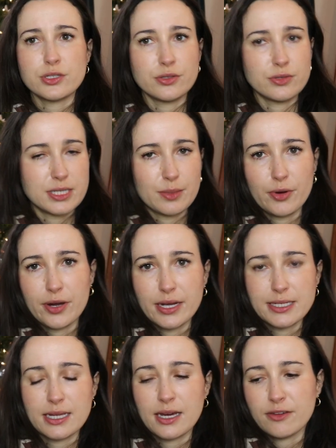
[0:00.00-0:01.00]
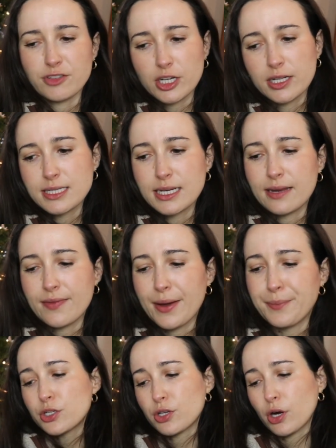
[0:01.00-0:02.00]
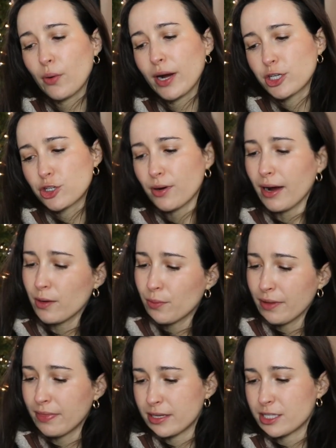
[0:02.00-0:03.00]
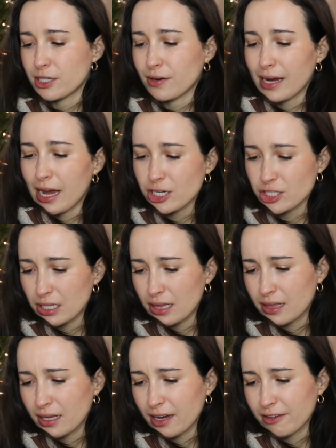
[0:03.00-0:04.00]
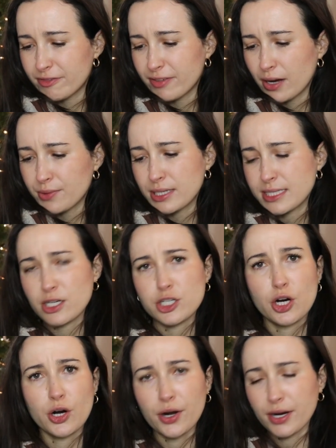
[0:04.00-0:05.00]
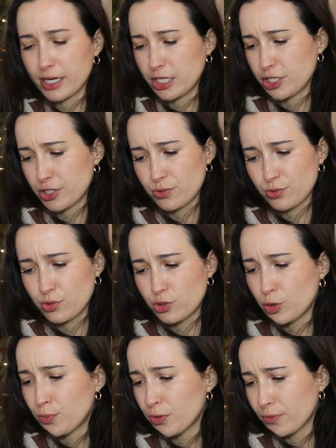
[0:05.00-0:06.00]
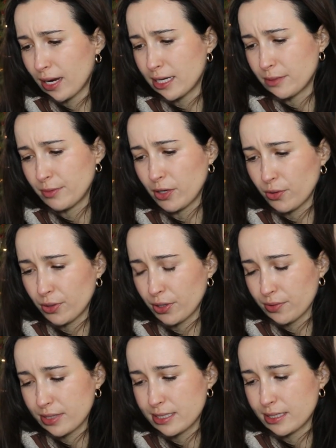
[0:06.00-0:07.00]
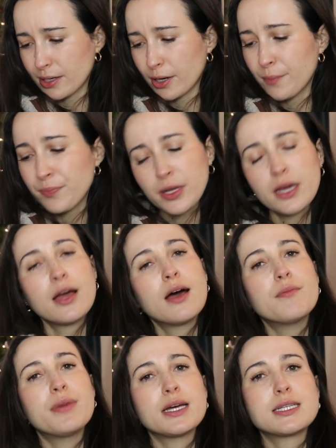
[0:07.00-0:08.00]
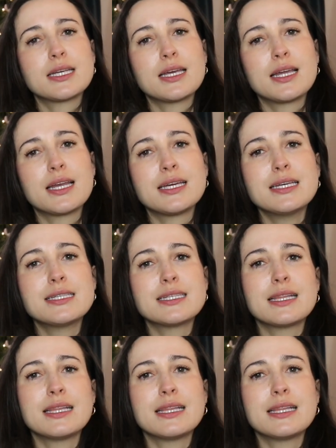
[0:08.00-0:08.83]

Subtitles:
you'll see products that have gelatin in them. So I tried one this year. I actually think I found this at Target just super randomly earlier this year, but it is